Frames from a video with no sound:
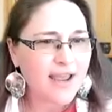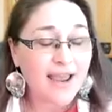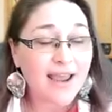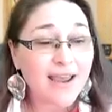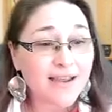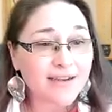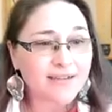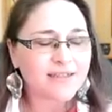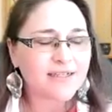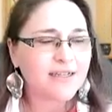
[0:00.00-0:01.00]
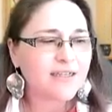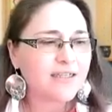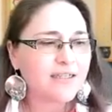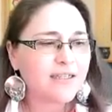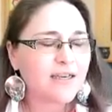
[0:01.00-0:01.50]
And
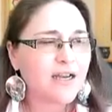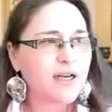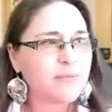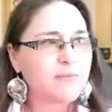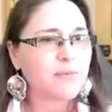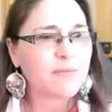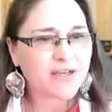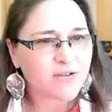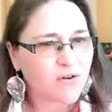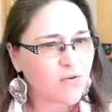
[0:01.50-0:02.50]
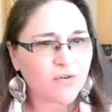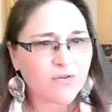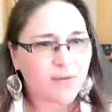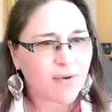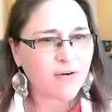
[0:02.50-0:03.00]
back to our whole
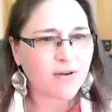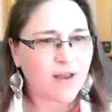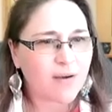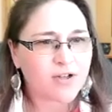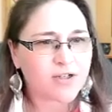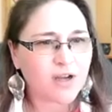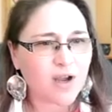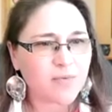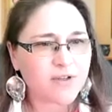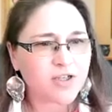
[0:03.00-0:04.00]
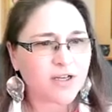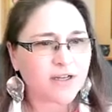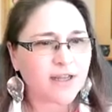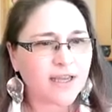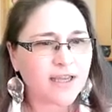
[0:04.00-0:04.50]
thing about collaboration, not
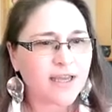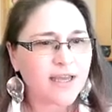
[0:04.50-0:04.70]
competition, like,